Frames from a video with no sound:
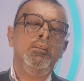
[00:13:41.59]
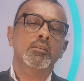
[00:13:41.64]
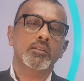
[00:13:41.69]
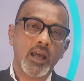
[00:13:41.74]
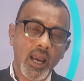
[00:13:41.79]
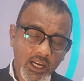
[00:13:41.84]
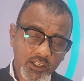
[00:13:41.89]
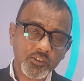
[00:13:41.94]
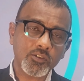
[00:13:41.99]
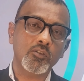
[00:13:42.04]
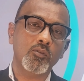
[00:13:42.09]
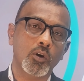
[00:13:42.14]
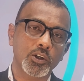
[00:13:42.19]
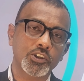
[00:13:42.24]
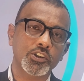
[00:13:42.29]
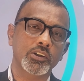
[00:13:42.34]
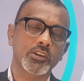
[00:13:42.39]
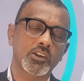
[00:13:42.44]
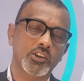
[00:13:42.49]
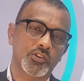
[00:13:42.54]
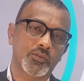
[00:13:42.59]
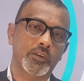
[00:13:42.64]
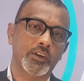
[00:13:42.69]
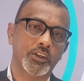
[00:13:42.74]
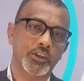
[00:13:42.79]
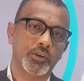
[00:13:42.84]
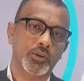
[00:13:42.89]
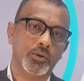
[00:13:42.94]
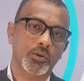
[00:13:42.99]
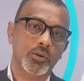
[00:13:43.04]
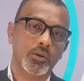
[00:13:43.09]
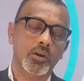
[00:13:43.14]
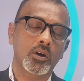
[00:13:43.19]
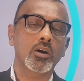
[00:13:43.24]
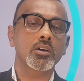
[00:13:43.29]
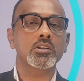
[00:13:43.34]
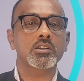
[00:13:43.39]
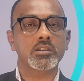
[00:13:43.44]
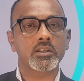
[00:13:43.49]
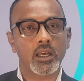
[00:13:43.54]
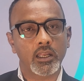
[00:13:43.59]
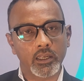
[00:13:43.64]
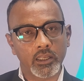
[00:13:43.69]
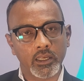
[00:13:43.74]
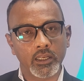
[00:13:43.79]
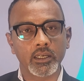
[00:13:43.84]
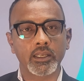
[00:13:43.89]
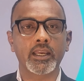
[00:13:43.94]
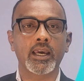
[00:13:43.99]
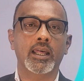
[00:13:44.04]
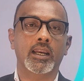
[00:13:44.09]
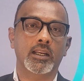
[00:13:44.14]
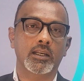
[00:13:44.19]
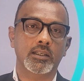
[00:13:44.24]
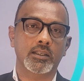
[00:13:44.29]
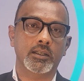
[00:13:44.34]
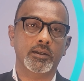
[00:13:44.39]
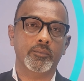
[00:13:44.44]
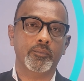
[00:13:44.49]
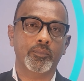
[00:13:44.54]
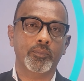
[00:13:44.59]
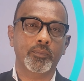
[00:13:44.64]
Thanks for watching this video on studying in Canada.